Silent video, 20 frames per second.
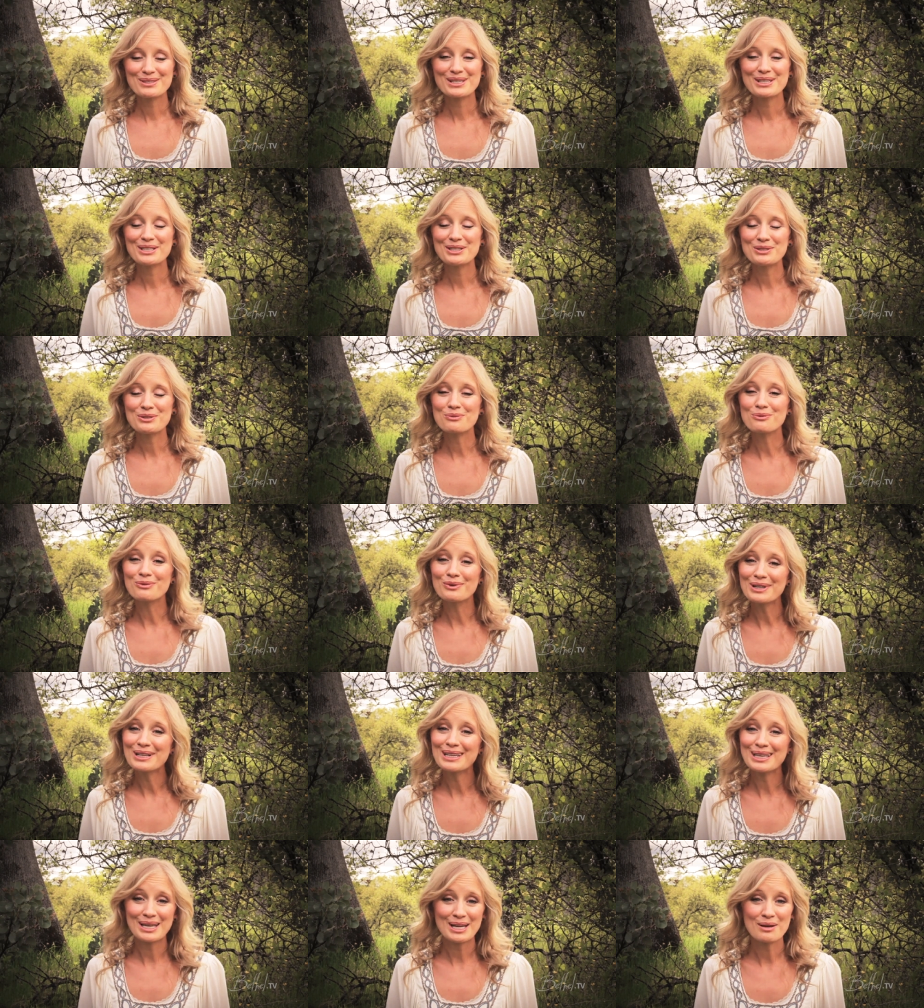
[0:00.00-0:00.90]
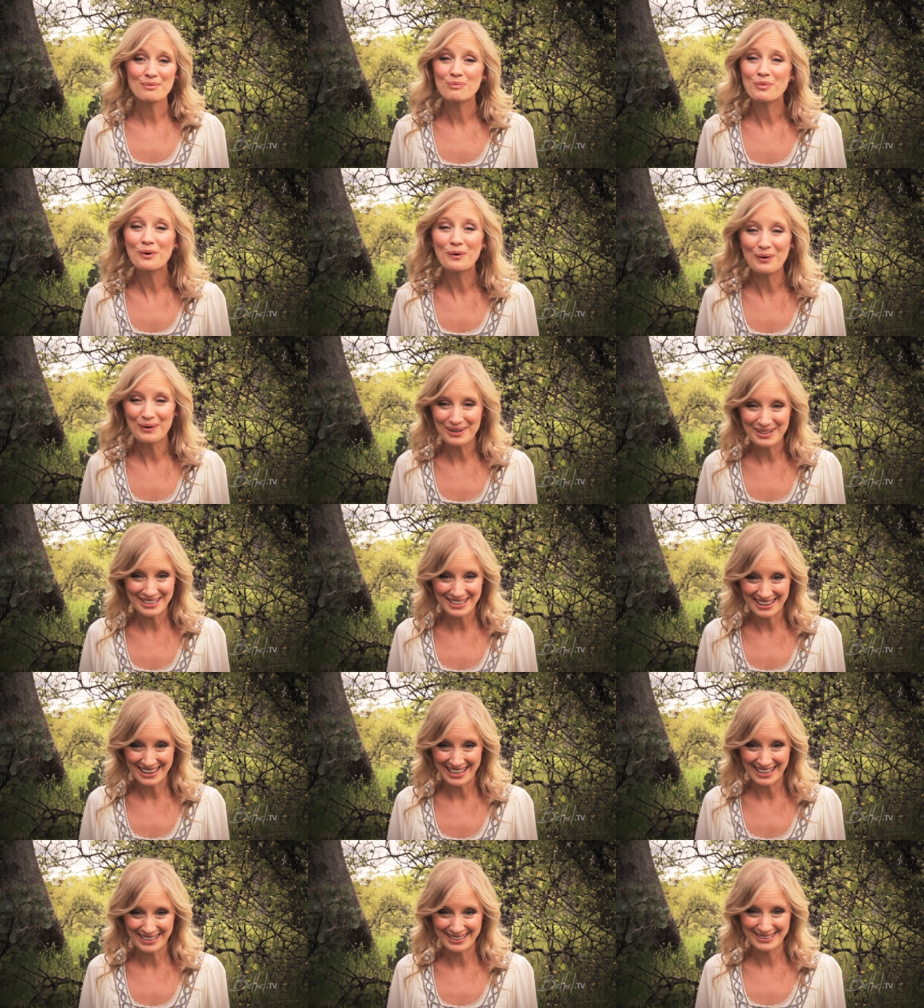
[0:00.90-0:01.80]
going to do really
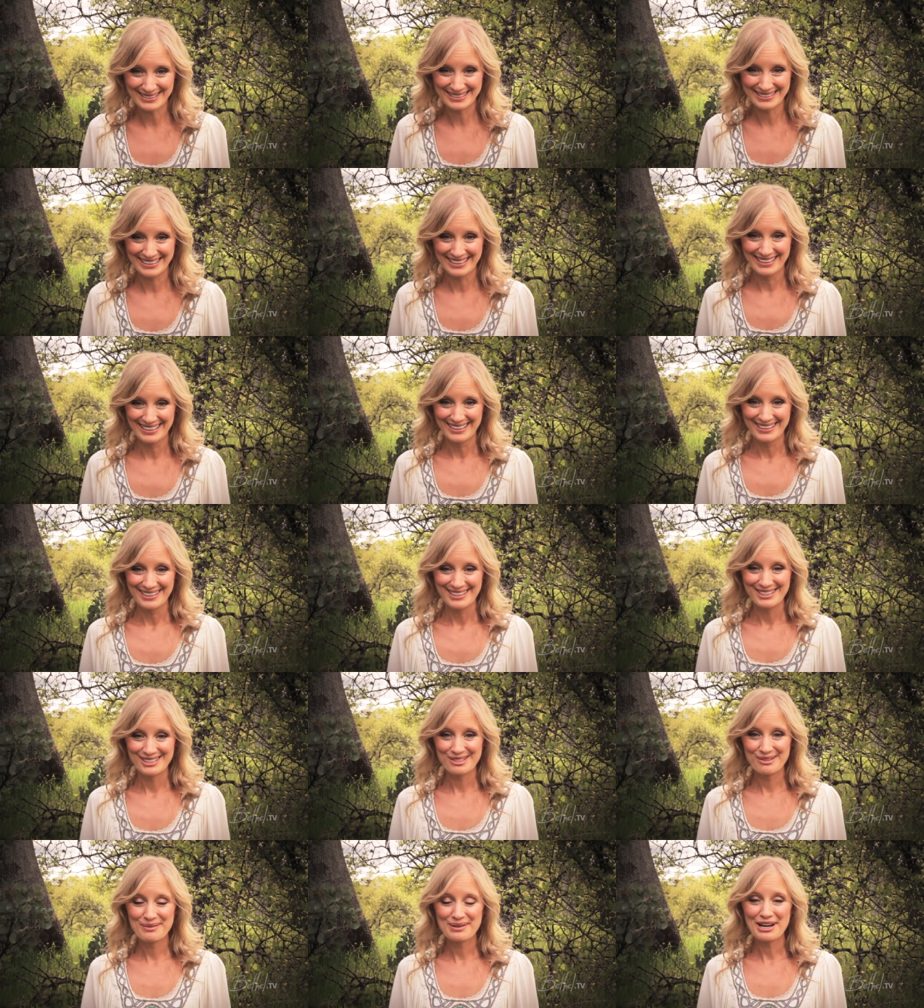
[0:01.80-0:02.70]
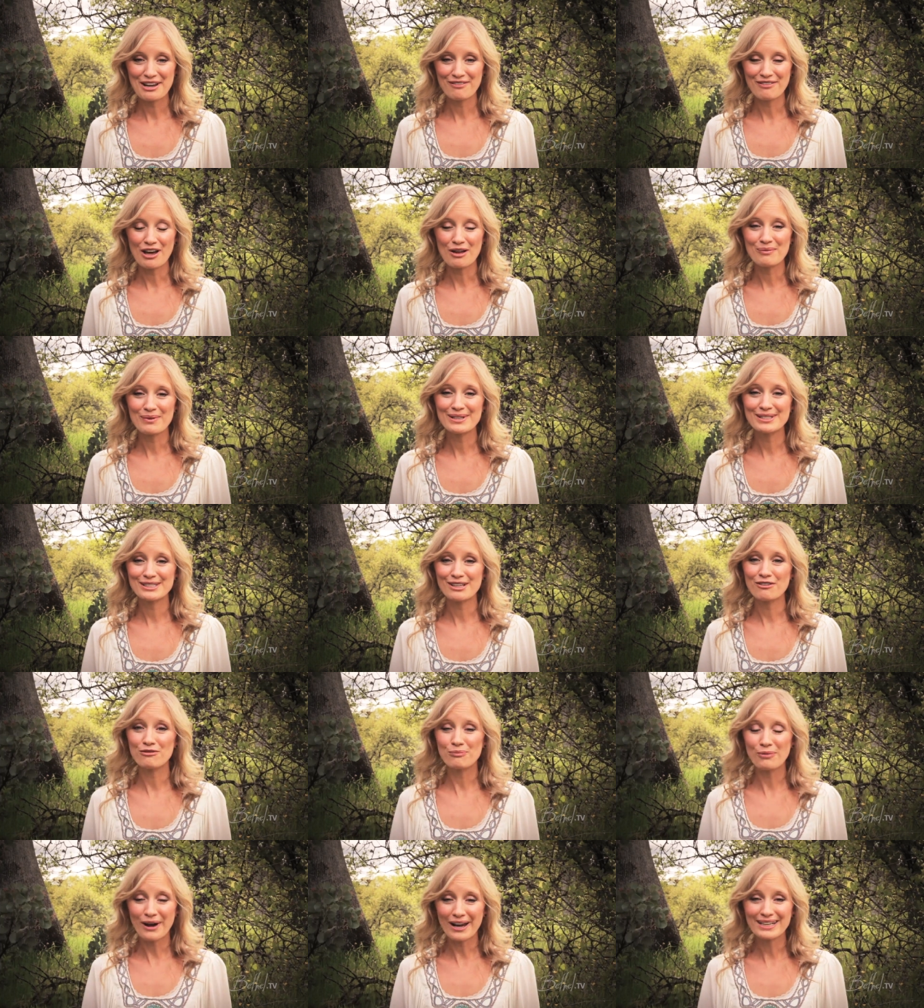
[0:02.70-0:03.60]
important things. So when I found
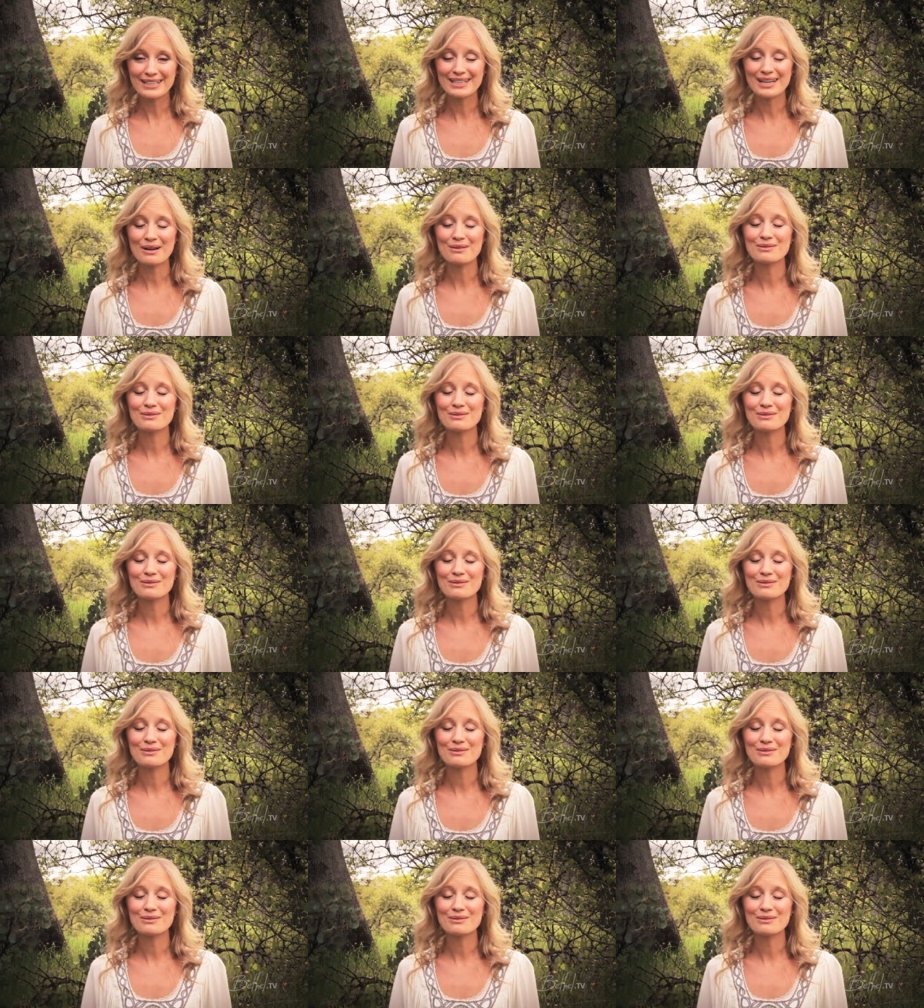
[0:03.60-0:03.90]
myself pregnant, I